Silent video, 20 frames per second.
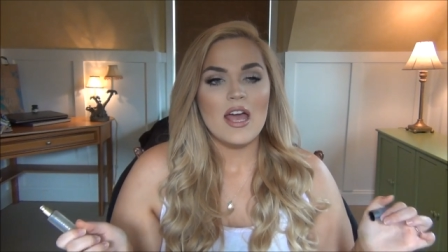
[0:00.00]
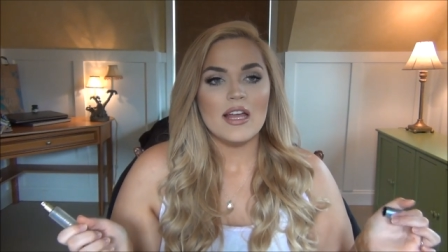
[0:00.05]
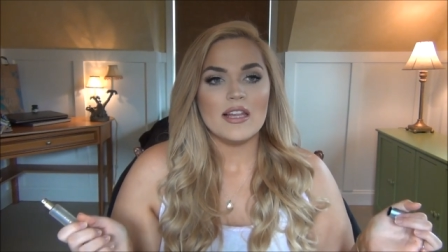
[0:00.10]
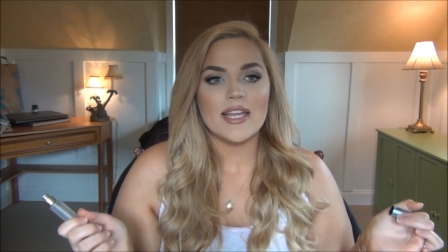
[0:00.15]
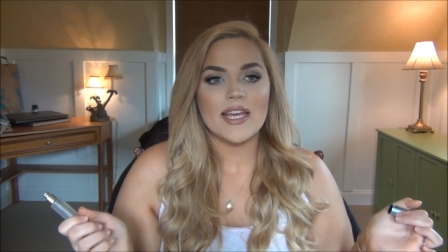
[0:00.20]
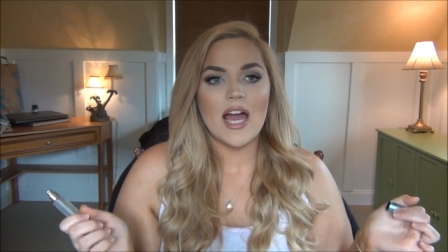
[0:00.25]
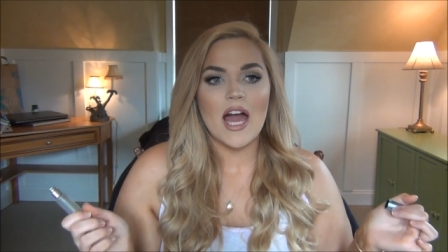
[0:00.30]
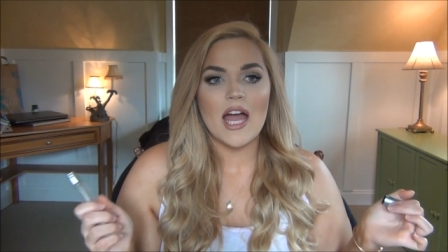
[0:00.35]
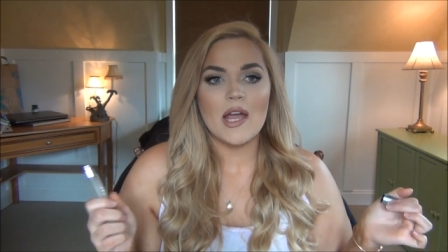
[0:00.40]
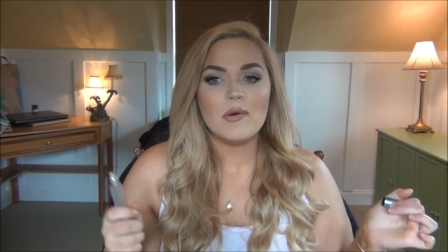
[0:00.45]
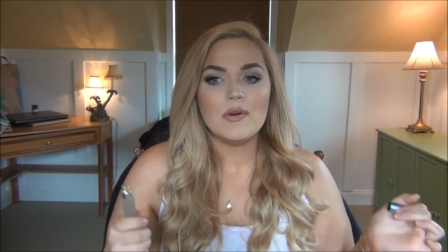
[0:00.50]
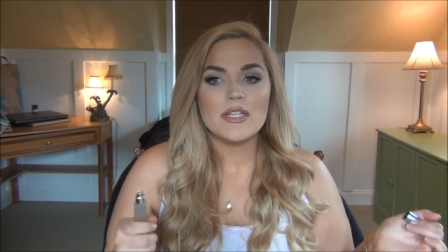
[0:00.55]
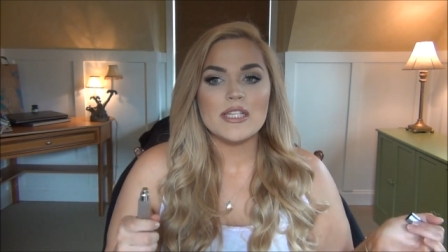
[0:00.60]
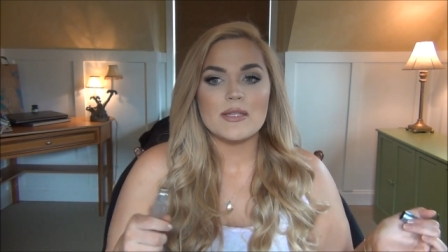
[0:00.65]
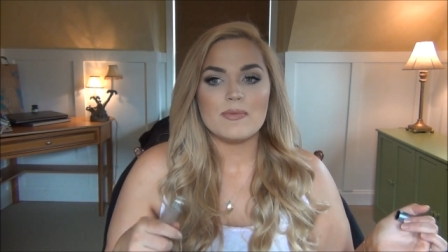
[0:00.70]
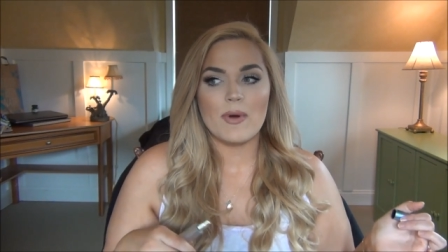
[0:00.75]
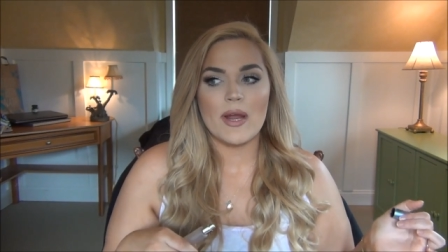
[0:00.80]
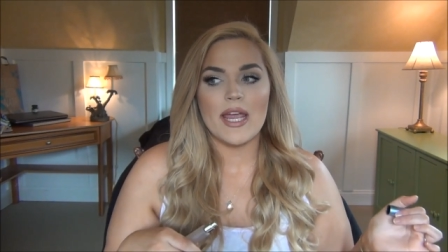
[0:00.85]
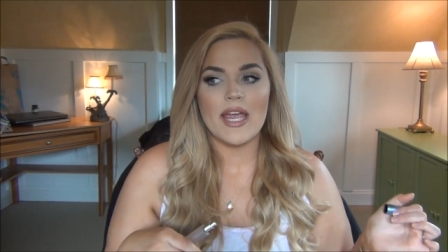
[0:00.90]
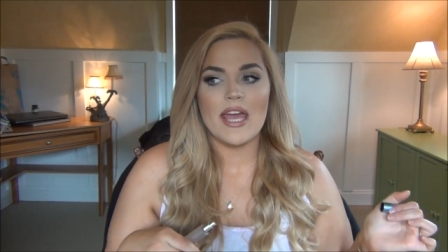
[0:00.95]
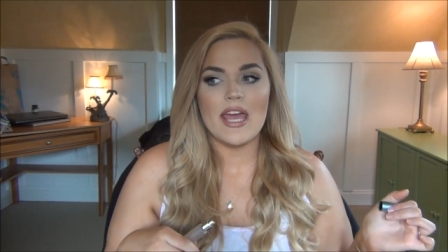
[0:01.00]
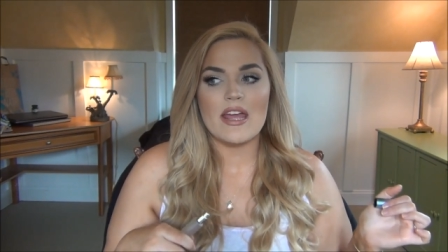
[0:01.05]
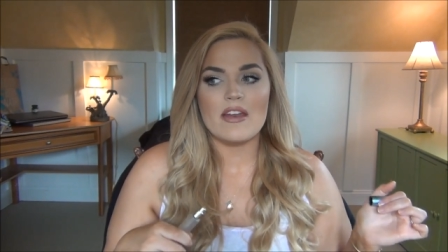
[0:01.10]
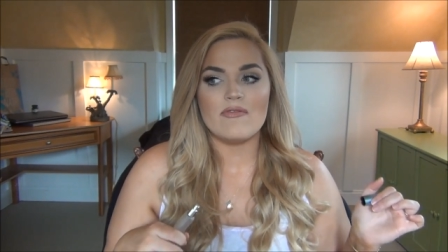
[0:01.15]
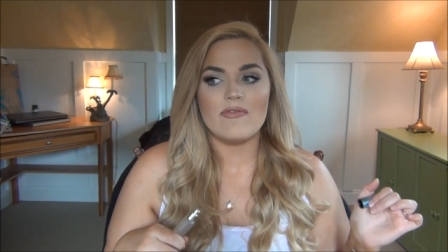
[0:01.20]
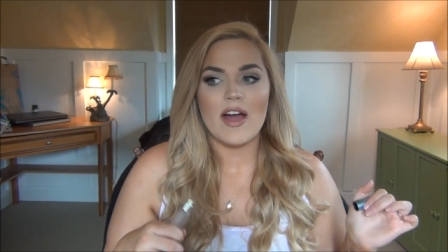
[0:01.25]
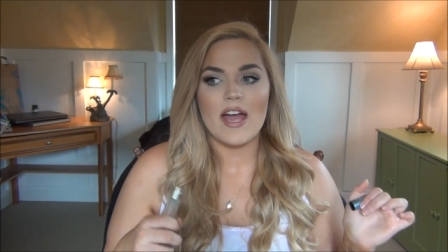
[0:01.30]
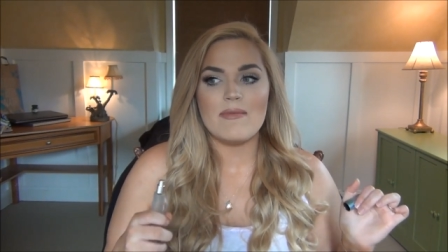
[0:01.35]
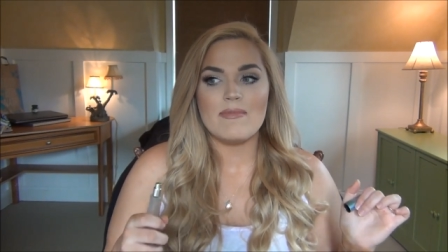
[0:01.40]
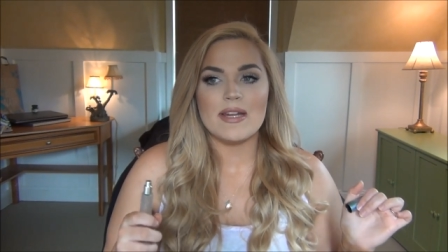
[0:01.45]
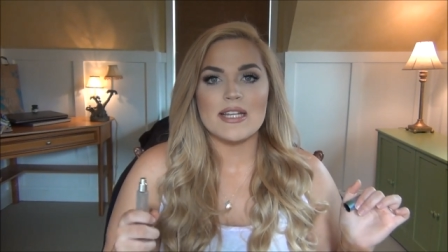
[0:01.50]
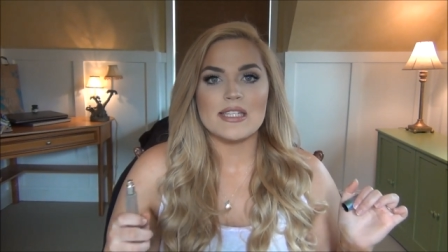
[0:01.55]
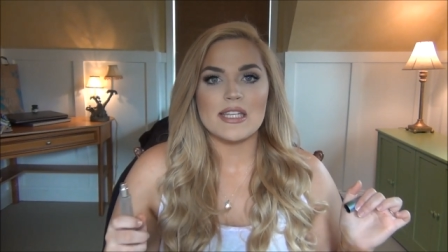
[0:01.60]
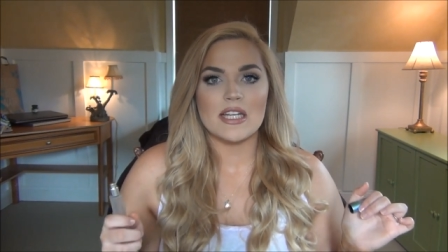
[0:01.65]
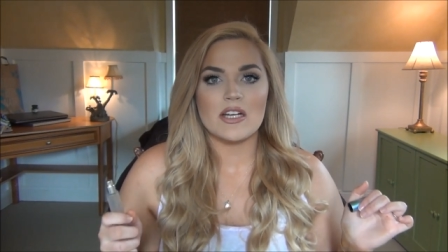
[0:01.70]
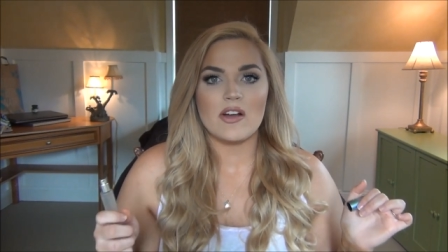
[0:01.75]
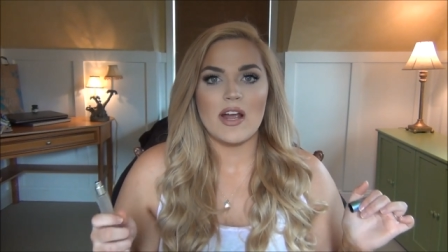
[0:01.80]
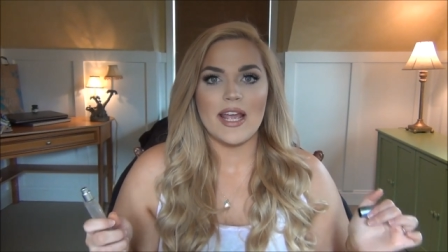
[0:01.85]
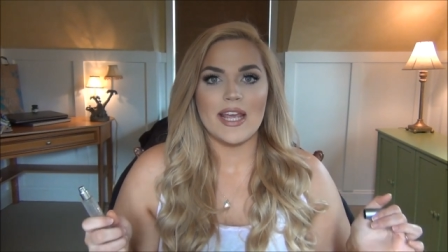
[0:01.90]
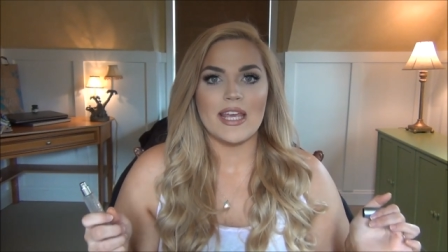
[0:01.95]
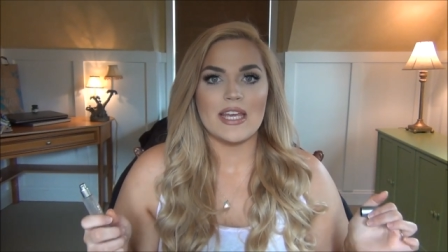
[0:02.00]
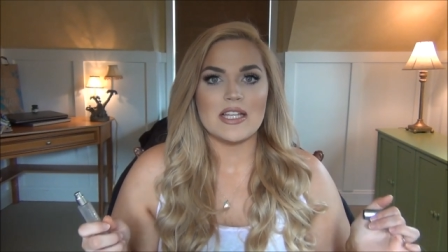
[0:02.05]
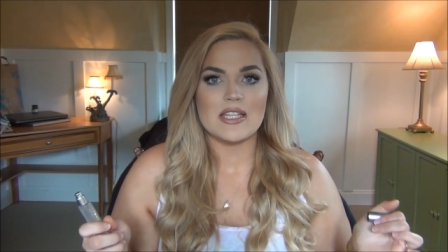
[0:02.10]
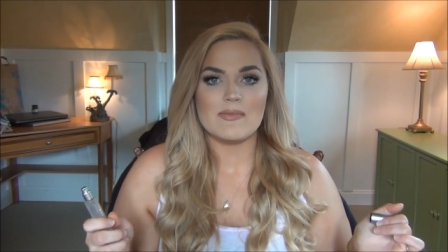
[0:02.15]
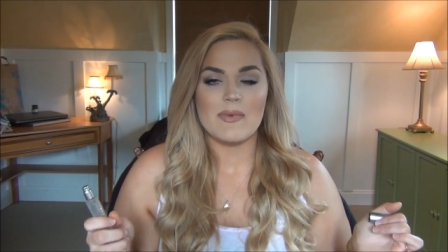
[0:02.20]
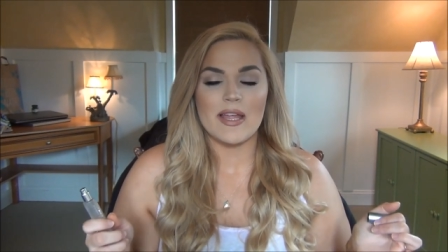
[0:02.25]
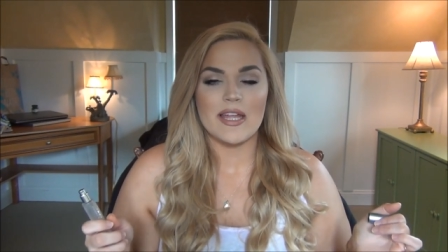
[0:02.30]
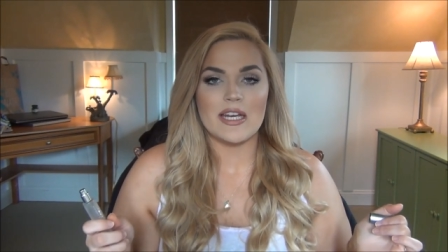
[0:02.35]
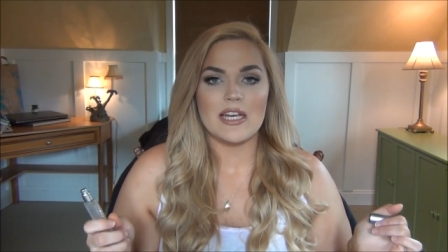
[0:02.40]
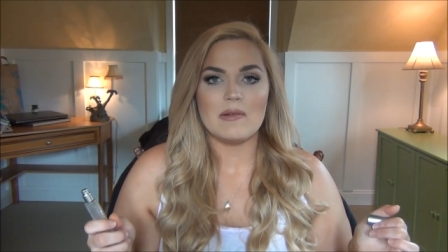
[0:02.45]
Like, I will spray it and 5 minutes later I can't smell it